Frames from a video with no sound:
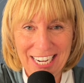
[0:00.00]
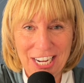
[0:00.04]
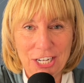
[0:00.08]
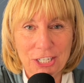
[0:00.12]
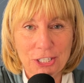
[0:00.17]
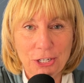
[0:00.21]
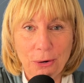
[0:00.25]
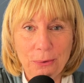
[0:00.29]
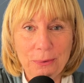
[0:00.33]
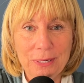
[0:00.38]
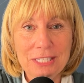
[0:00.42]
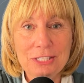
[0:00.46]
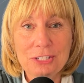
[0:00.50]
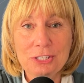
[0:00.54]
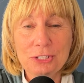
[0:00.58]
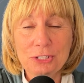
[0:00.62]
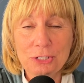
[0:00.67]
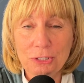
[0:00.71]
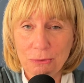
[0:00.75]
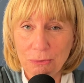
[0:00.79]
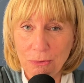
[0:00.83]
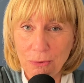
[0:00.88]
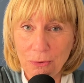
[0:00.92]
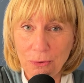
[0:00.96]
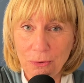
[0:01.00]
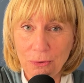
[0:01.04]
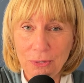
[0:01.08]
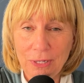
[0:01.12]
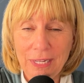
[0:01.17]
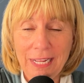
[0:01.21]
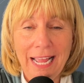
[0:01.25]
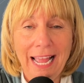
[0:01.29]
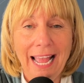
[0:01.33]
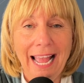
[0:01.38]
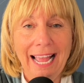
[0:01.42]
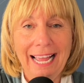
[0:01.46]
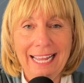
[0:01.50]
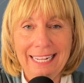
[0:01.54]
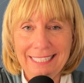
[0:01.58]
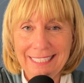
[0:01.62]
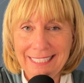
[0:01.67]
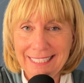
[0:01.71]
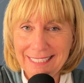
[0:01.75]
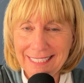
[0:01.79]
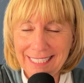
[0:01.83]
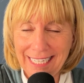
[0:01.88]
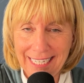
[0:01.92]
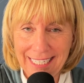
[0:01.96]
going to scroll and
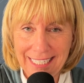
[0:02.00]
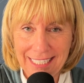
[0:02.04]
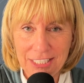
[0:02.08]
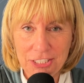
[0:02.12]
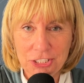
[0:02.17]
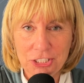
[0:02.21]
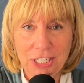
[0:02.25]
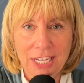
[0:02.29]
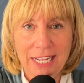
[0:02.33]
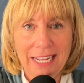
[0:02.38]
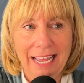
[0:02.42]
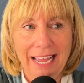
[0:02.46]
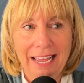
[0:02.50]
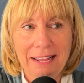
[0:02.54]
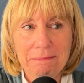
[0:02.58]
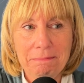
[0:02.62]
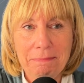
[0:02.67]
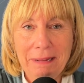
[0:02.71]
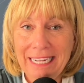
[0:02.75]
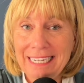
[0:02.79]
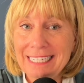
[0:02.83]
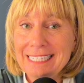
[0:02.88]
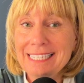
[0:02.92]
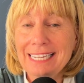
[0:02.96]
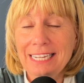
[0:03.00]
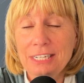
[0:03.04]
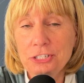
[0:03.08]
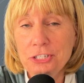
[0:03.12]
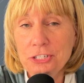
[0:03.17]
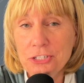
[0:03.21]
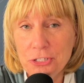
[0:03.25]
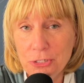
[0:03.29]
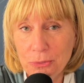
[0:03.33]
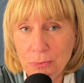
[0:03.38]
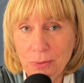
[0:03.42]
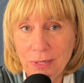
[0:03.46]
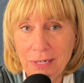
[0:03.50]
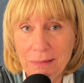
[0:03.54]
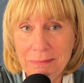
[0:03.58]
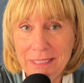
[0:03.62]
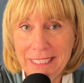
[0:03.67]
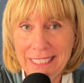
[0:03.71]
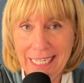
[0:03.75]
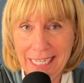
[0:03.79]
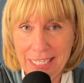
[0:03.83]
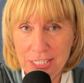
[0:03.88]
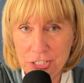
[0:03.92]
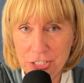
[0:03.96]
engage and pay attention to what I'm
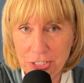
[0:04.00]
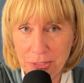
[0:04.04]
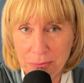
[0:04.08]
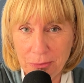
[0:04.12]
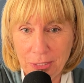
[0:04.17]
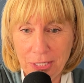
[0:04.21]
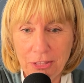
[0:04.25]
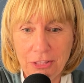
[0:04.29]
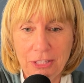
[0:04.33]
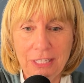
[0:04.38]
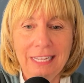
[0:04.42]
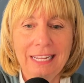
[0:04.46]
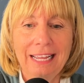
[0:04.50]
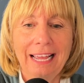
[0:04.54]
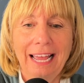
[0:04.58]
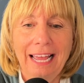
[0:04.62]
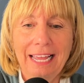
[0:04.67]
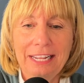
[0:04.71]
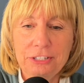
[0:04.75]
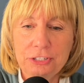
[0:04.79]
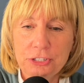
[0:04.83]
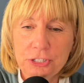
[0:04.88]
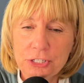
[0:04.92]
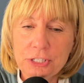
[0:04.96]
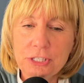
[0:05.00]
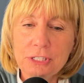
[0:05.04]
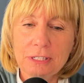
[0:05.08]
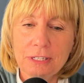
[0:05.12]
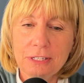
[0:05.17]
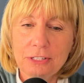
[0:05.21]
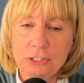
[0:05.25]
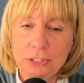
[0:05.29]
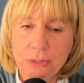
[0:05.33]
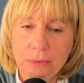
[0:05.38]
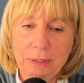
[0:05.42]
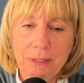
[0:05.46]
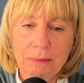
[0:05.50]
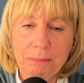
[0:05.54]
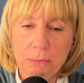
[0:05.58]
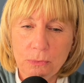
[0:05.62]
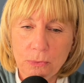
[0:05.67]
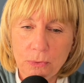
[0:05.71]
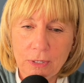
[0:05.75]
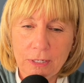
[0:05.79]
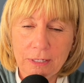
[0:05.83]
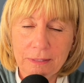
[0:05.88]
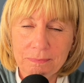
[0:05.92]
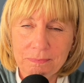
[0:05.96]
engaging with, and just do it
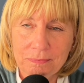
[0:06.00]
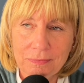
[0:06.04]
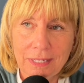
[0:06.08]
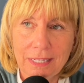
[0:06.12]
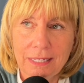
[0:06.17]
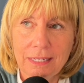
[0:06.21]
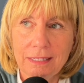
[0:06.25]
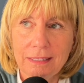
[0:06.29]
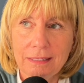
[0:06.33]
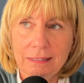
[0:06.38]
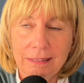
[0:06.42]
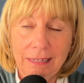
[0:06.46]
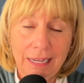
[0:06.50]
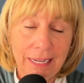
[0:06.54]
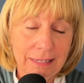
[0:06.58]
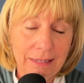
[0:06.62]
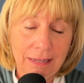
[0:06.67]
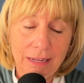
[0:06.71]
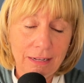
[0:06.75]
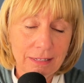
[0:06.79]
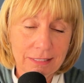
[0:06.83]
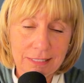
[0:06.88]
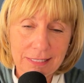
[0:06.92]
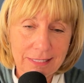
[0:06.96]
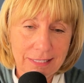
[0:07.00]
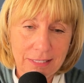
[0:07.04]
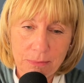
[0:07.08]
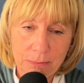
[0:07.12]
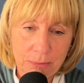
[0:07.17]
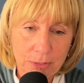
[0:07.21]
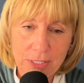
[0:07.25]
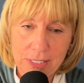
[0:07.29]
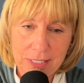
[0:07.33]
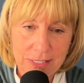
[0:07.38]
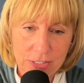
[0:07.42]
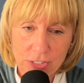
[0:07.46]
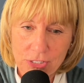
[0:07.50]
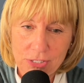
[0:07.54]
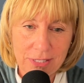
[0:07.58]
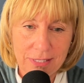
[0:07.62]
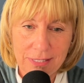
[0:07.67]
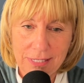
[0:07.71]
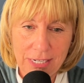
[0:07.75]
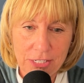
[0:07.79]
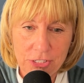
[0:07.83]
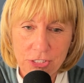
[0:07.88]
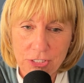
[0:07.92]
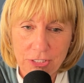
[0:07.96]
more. Honestly, the word is just
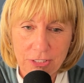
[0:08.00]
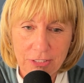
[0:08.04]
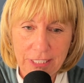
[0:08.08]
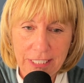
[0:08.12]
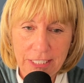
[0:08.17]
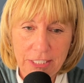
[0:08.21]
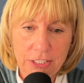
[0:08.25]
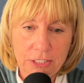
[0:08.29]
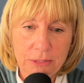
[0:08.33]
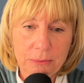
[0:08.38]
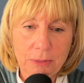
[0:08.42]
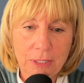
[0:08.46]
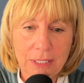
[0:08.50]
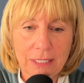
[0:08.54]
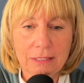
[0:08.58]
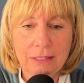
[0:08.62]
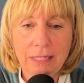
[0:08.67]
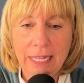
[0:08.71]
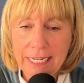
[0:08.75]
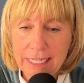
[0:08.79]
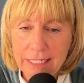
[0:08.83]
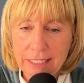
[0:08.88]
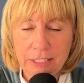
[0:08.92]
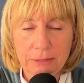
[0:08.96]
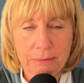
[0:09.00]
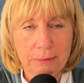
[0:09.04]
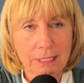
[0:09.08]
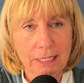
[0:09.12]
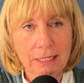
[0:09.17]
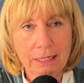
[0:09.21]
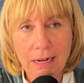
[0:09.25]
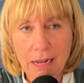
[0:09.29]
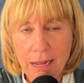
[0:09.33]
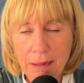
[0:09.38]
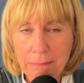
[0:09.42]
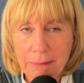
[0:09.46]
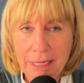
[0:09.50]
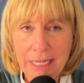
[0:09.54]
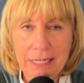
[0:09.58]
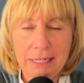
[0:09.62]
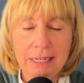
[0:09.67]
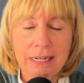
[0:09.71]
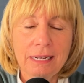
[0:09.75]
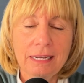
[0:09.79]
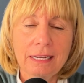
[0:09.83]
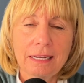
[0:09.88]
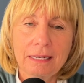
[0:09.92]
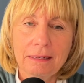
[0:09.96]
intentionally. You want to like, you want to comment,
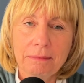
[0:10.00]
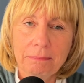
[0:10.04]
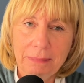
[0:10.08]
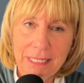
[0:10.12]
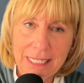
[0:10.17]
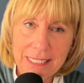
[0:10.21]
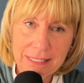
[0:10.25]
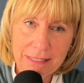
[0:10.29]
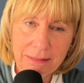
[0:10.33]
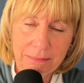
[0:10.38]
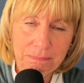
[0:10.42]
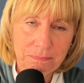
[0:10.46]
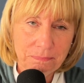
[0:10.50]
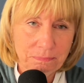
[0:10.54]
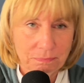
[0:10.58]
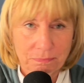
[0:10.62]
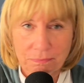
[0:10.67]
make some